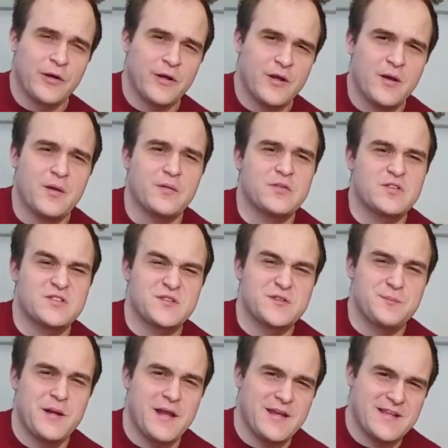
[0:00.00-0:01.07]
we're going to just
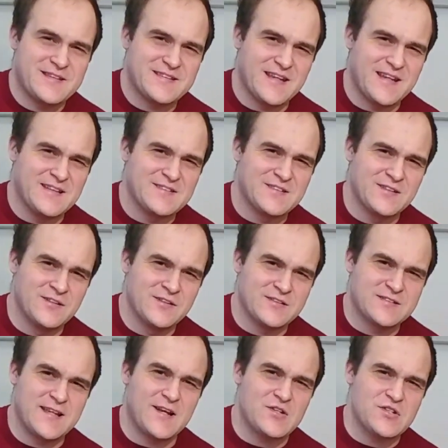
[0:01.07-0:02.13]
split this into
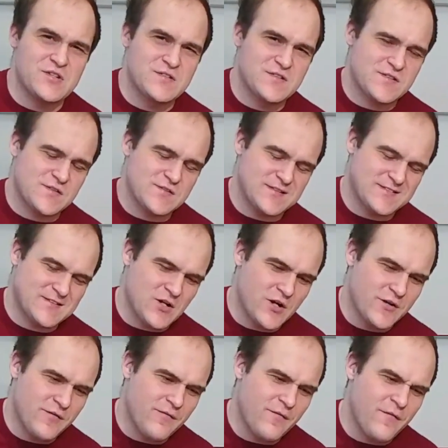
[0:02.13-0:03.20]
sections because it's
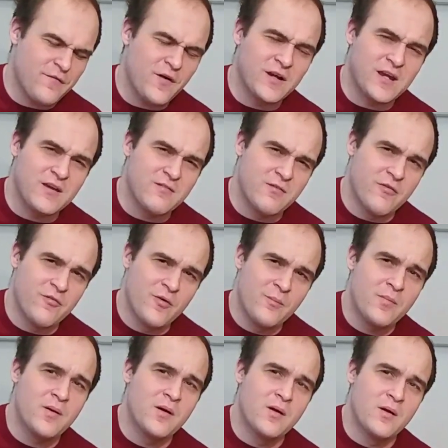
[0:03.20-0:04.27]
kind of a funky rhythm.